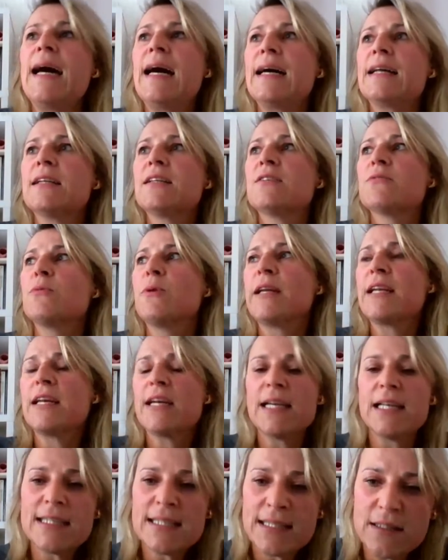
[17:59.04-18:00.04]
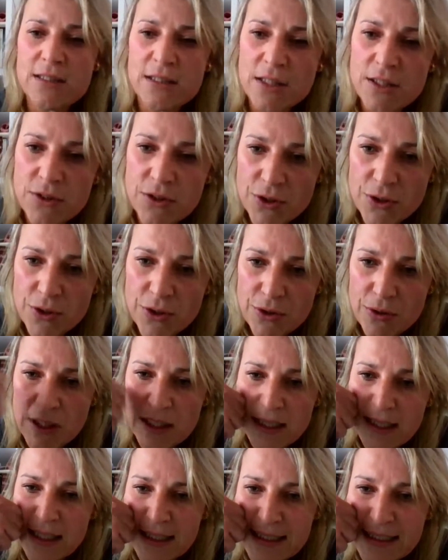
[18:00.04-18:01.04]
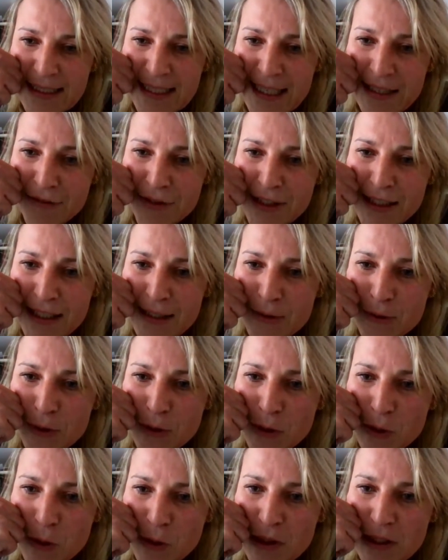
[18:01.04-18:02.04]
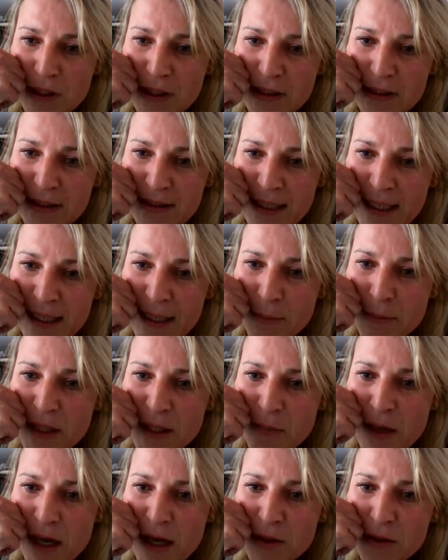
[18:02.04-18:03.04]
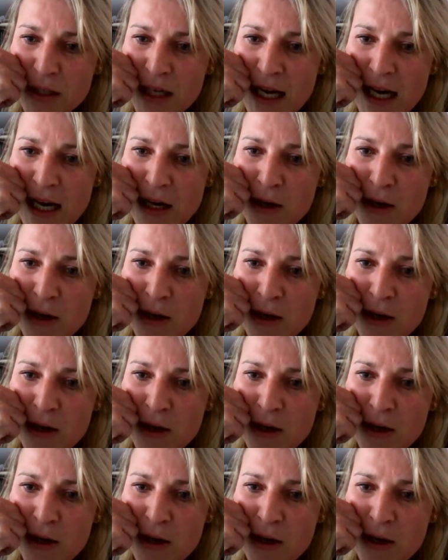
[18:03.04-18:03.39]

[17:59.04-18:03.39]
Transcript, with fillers: And when I listened to uh, David in New York telling me about